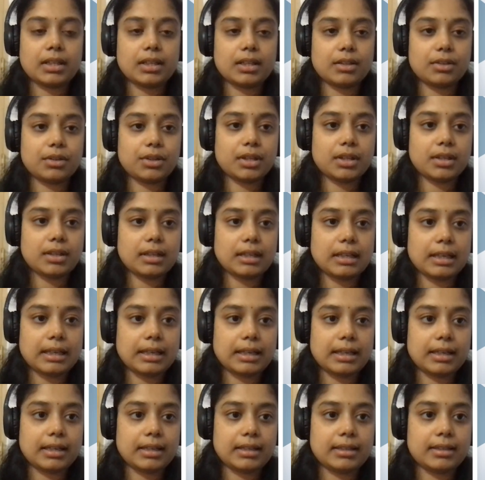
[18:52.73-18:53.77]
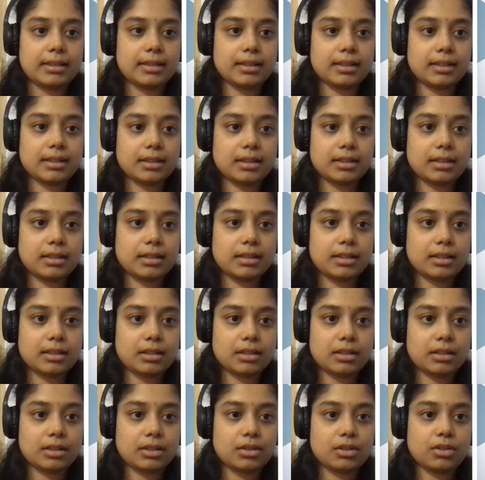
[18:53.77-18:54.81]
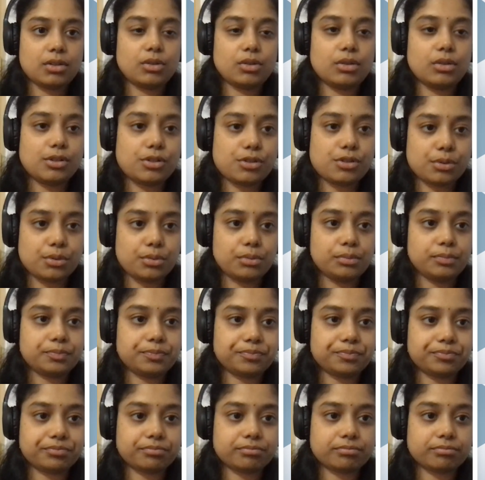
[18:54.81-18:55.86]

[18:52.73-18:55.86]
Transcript: Okay. And also,